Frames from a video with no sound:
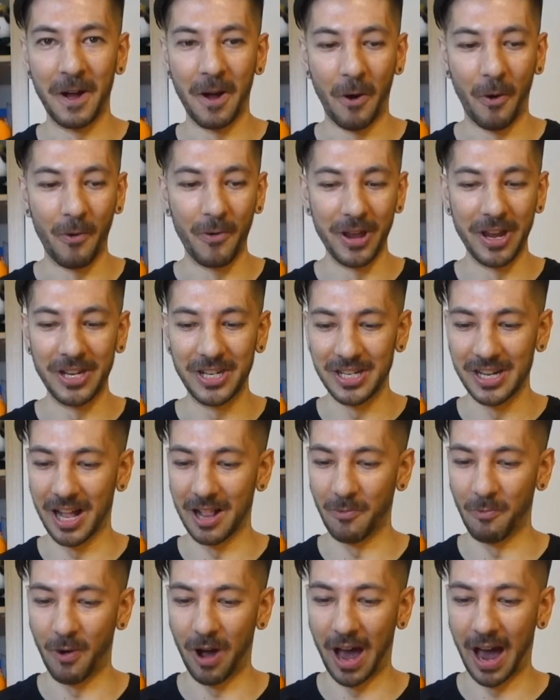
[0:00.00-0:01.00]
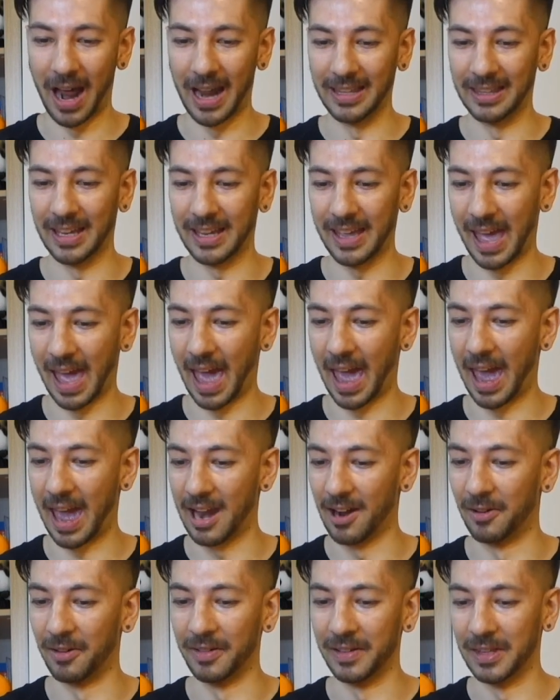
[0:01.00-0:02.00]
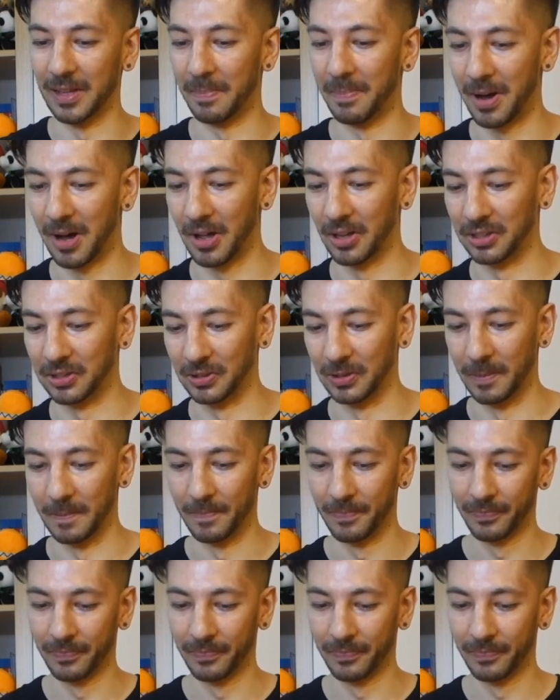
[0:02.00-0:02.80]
original wine, the can or in the bottle.